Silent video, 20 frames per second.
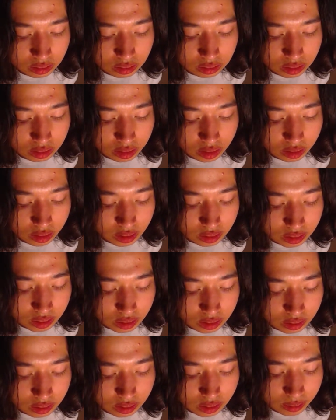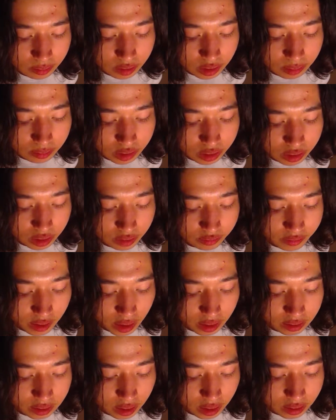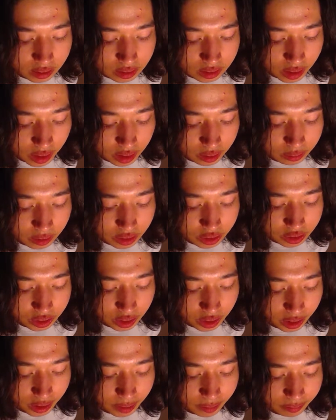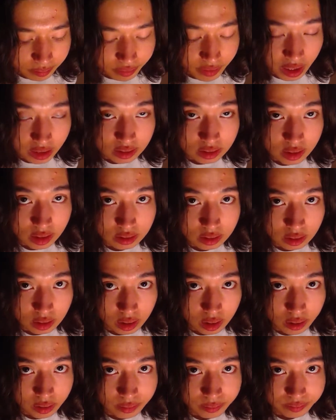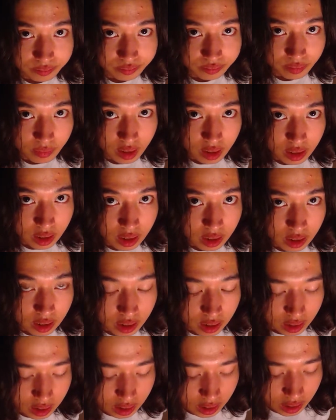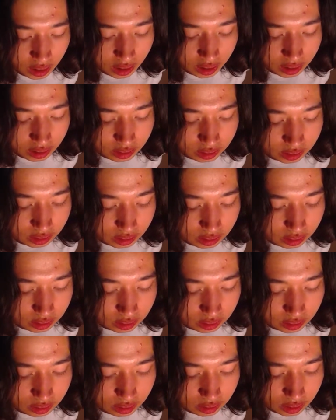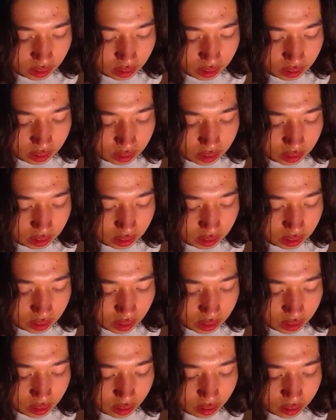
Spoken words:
So this is something I'm doing on Valentine's Day, which, like, that says a lot. And there's a